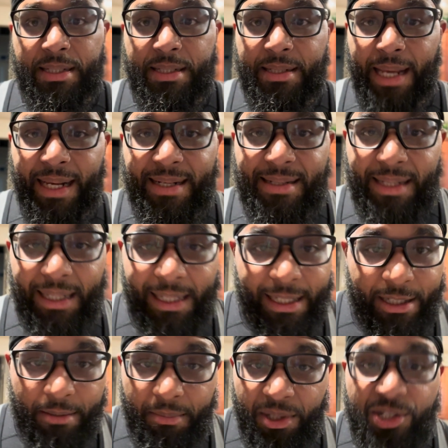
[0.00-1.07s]
take to
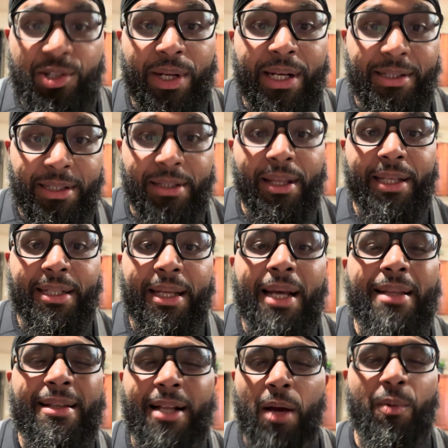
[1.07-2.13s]
eating the mush or anything like
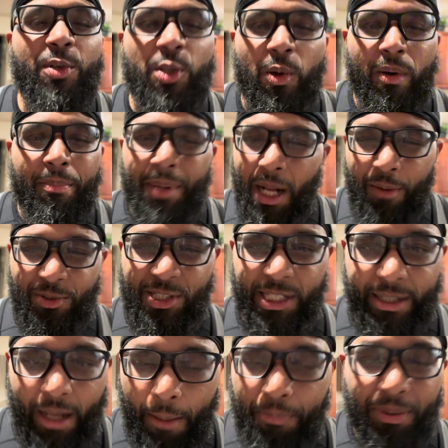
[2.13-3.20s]
that, then I would do it. But I would
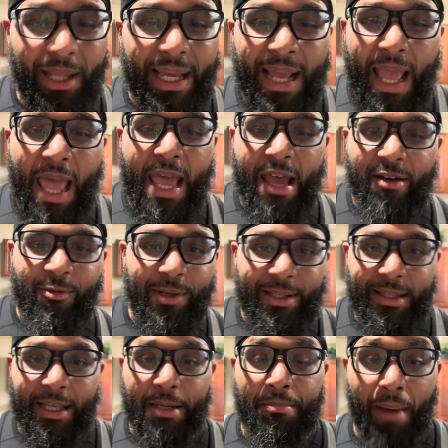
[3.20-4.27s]
see, I play
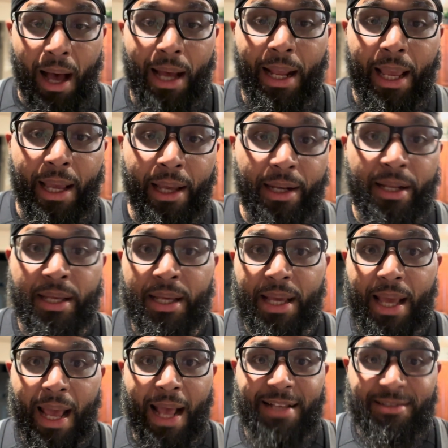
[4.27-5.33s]
everything by hand
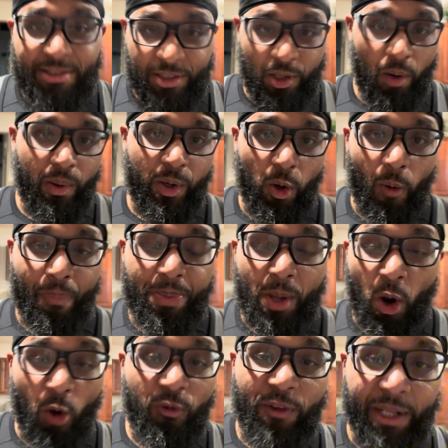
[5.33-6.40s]
as it's going on.
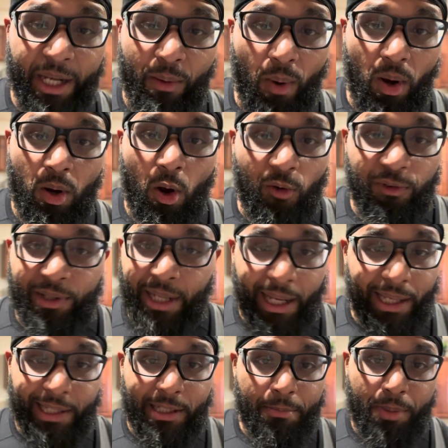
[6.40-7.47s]
Hopefully they won't. Hopefully they
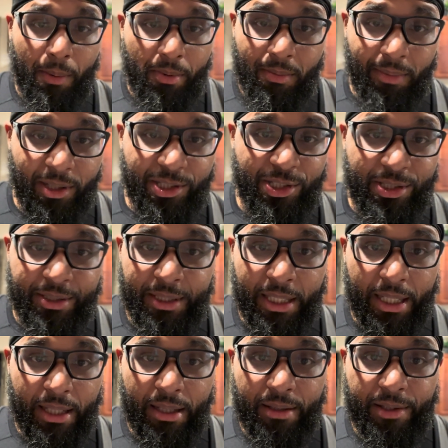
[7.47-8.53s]
eat the puppy mush,
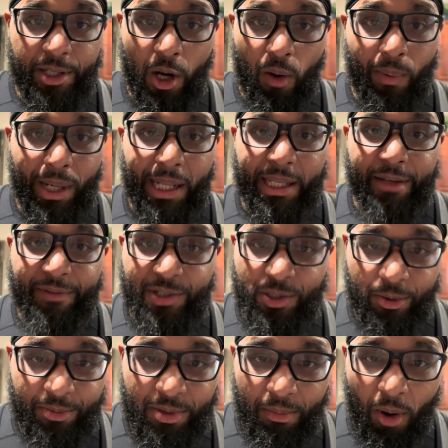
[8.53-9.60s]
when I give it to
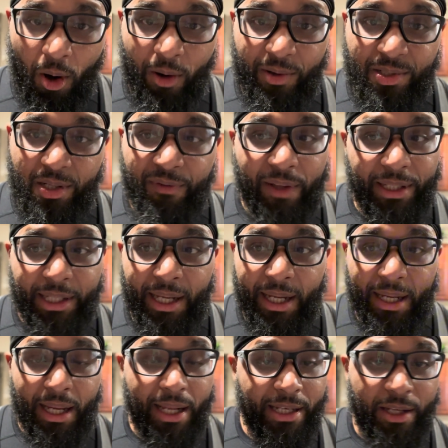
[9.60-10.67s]
them tomorrow and stuff like
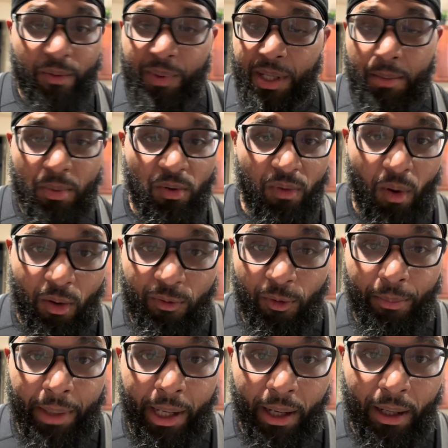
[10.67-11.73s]
that, and then we can move on
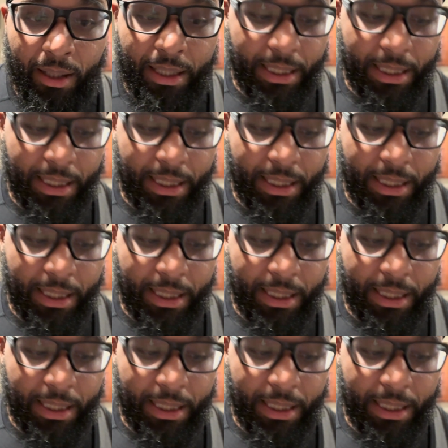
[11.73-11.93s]
from there.